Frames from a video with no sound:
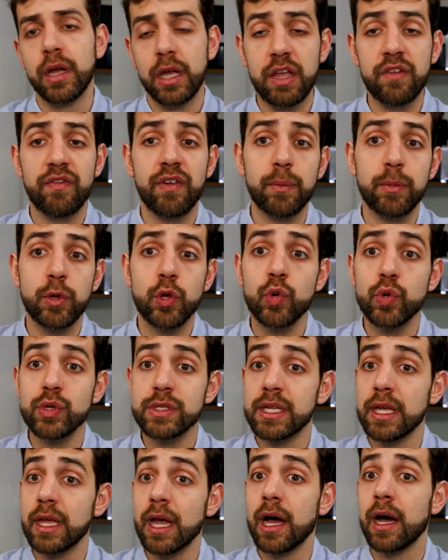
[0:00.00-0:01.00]
If I'm
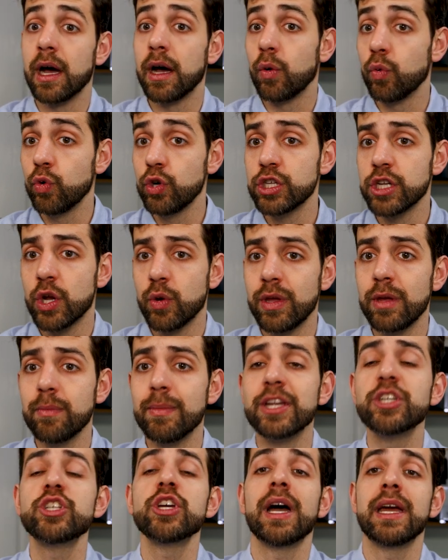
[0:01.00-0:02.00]
using an original
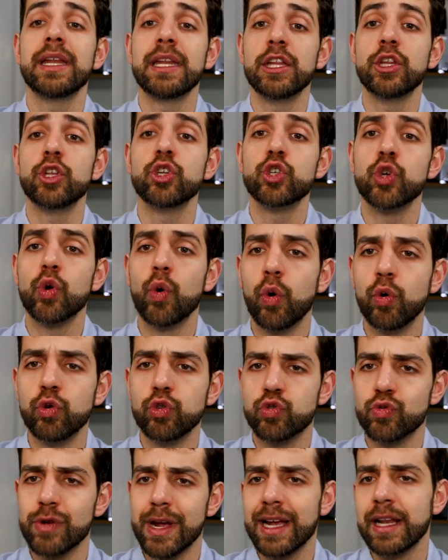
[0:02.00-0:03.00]
image, I need to go
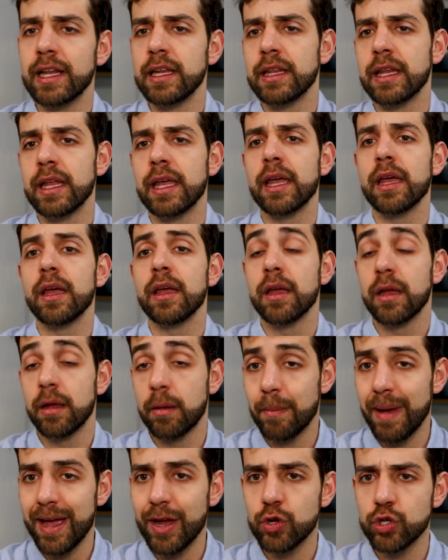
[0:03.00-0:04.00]
directly in the
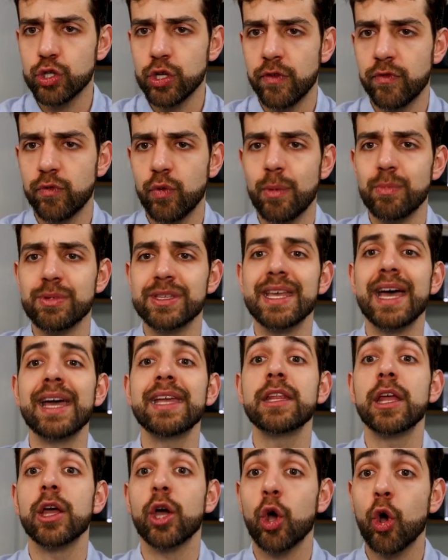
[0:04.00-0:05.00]
Microsoft
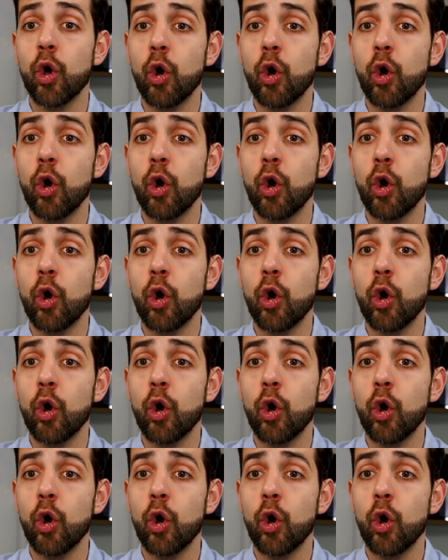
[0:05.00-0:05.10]
website,